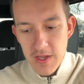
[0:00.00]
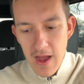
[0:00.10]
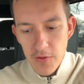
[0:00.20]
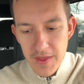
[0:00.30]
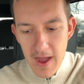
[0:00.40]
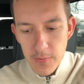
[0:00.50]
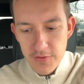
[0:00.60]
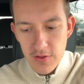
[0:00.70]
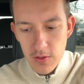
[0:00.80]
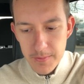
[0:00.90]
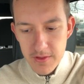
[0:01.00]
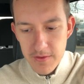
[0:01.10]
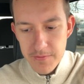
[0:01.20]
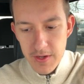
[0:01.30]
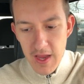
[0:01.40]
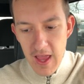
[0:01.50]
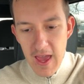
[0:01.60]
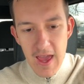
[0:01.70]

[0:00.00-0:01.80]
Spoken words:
Now that was a little bit different.